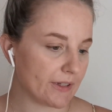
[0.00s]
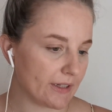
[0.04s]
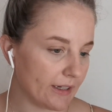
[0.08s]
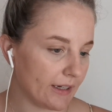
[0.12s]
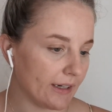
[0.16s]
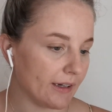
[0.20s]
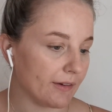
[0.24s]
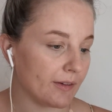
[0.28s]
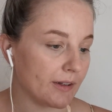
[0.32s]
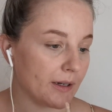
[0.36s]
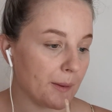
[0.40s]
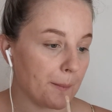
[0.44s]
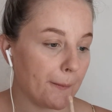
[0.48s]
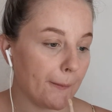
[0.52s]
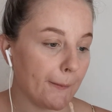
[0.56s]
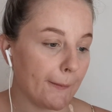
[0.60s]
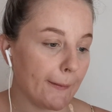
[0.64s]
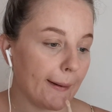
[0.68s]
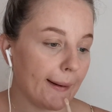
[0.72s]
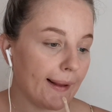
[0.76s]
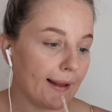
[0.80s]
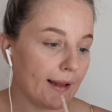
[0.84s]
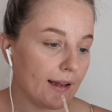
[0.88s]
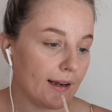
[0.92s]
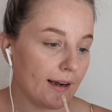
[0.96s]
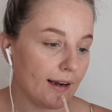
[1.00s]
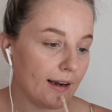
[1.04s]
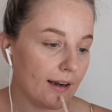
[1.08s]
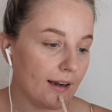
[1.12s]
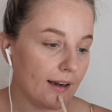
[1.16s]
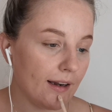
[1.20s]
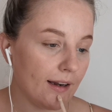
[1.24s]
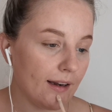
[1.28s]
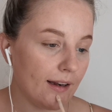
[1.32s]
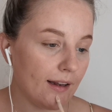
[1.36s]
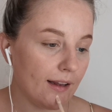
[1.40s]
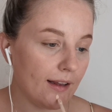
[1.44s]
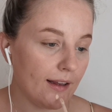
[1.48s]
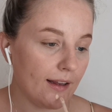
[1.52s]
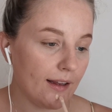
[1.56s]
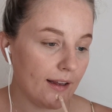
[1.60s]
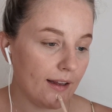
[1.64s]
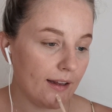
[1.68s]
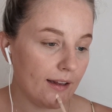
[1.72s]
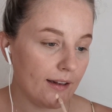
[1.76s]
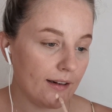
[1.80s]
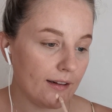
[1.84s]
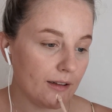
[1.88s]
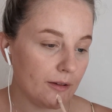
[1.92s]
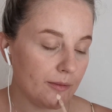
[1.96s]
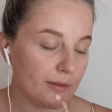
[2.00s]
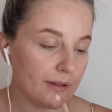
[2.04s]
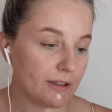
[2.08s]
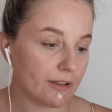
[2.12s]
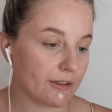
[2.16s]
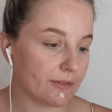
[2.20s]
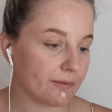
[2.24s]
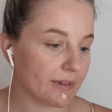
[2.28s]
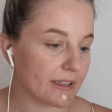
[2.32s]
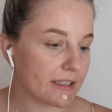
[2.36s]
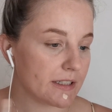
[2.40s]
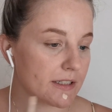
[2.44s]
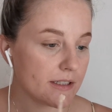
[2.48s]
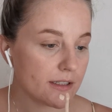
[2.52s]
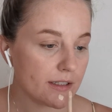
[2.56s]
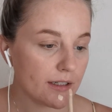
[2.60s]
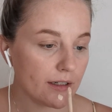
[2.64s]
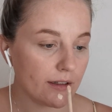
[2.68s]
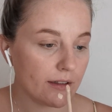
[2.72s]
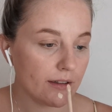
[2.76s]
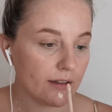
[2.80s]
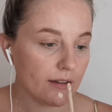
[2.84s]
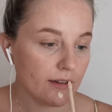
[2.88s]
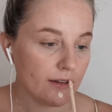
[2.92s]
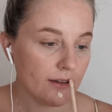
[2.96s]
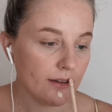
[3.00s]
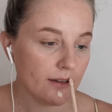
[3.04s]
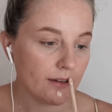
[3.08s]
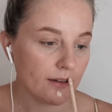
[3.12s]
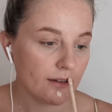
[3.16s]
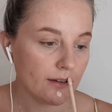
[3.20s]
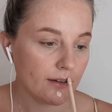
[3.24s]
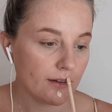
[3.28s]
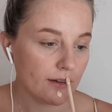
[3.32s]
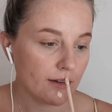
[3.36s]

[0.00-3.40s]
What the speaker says: Okay, I'm going to put a little bit on my chin,